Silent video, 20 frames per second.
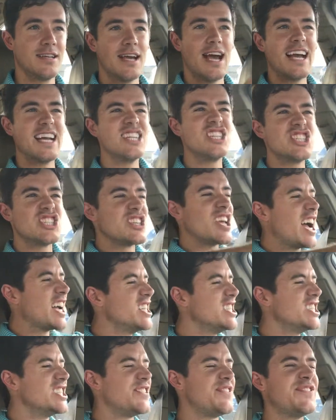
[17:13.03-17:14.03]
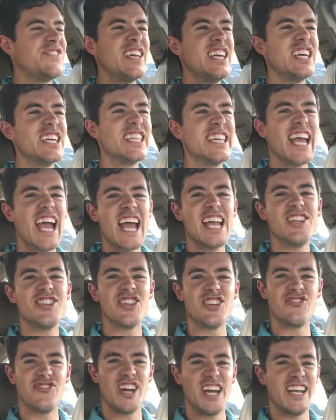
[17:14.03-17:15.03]
I can just feel the
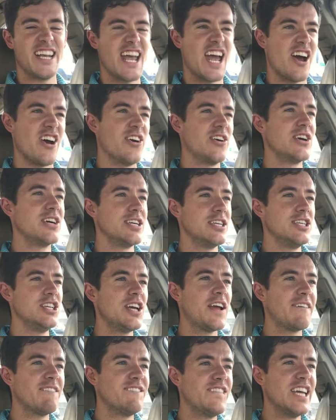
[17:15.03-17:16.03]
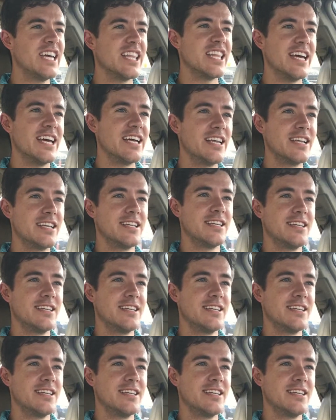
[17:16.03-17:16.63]
engine right now. You can feel it.